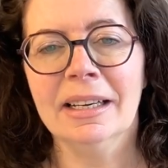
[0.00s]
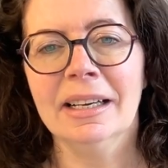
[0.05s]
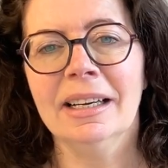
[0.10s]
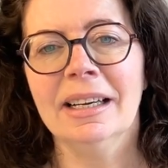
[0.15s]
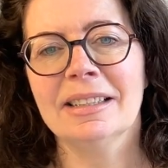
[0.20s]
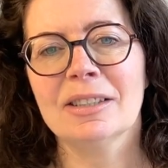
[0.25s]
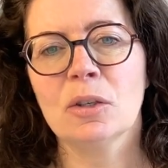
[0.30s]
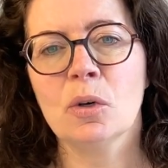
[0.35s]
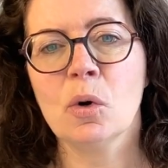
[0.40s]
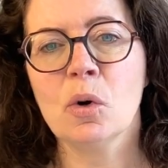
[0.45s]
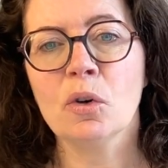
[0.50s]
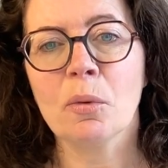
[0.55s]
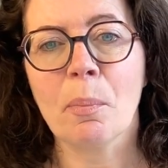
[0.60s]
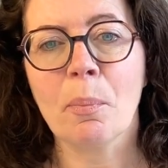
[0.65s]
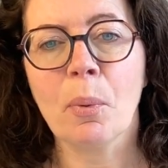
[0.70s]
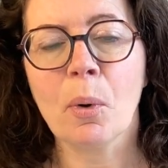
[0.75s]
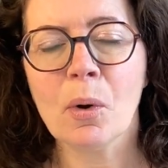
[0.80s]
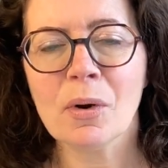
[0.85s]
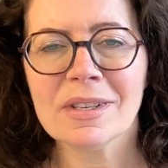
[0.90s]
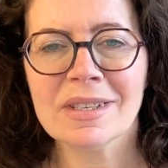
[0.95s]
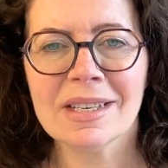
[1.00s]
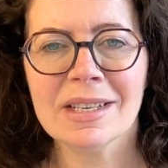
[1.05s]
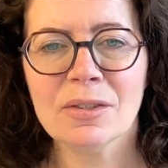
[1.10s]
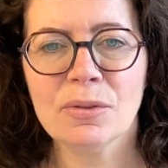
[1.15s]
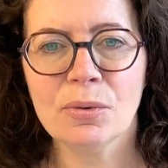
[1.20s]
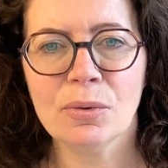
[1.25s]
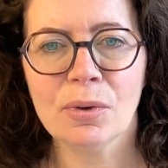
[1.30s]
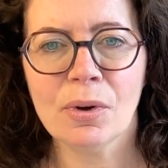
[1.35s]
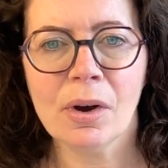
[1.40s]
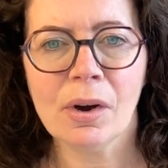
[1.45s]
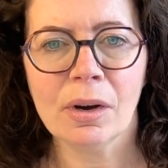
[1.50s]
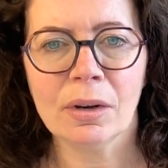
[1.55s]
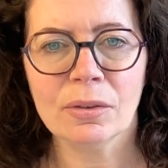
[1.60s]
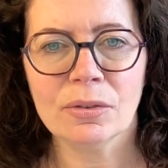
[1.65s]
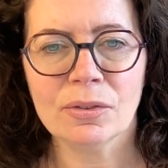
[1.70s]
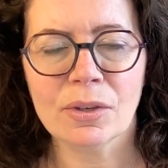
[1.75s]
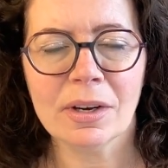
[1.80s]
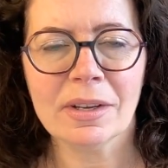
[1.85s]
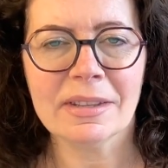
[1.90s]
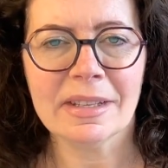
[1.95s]
It's called
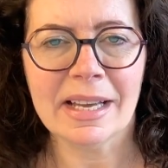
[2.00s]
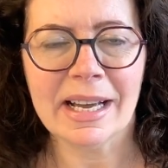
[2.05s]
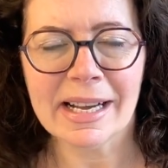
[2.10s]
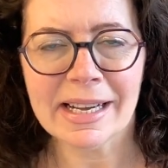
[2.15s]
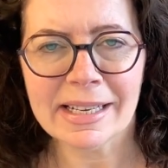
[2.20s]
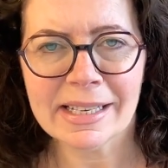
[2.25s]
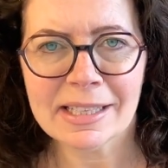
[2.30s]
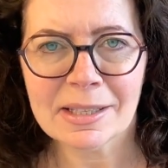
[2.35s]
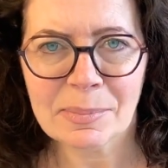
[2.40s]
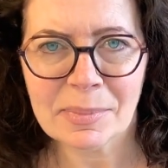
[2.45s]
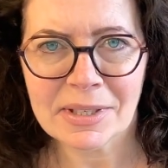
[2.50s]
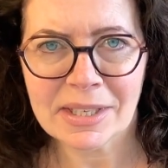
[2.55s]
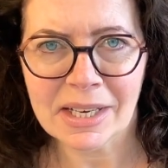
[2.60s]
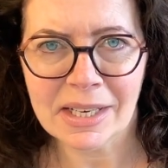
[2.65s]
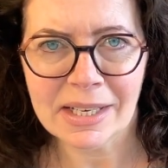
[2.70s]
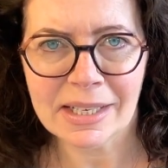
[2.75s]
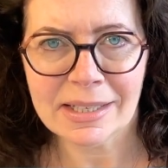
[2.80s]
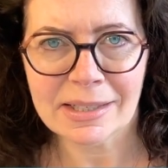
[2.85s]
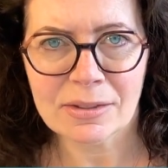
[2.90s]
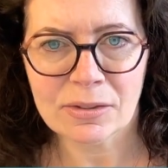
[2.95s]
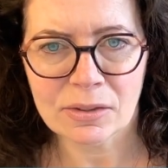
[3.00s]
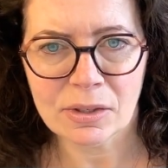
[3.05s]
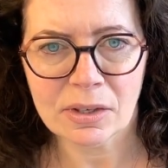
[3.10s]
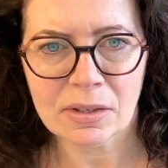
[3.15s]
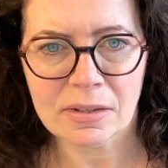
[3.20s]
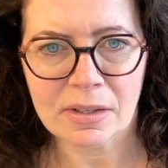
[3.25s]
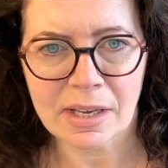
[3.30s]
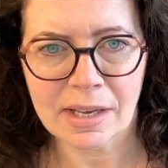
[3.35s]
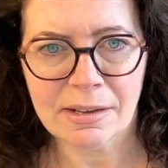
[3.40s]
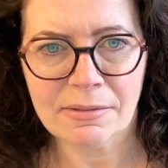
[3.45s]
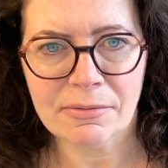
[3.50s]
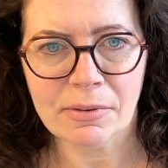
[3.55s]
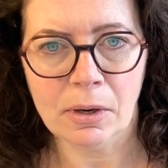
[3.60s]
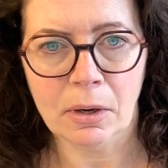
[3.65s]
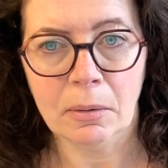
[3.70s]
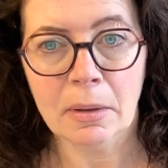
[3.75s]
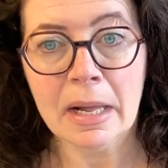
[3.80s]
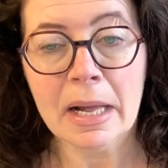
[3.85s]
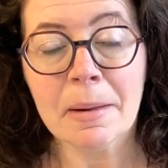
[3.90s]
procedure.inpi.fr.